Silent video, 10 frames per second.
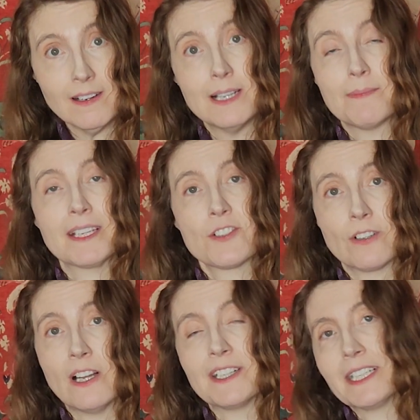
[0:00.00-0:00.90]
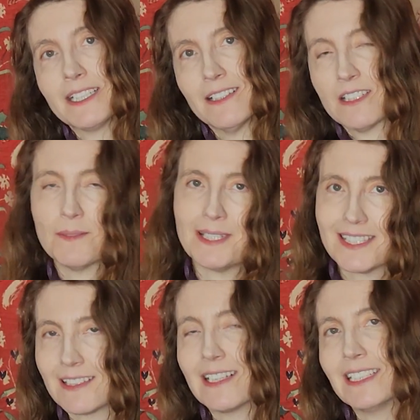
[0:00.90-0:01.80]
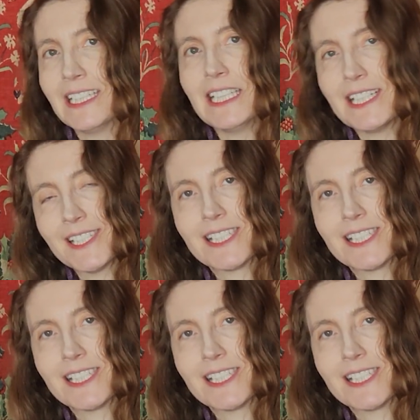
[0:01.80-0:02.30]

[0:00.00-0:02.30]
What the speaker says: because your lining tends to be slightly less